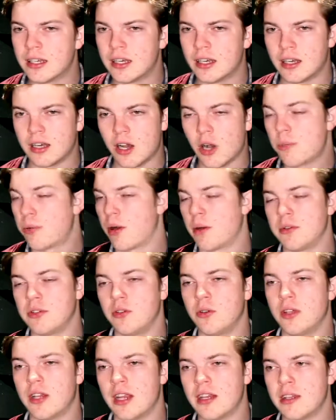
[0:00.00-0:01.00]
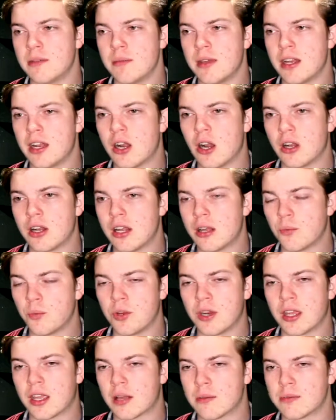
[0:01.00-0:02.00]
I'll probably do an indie minute on it when
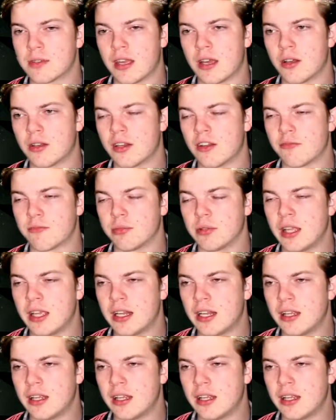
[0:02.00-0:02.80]
it comes out and I've played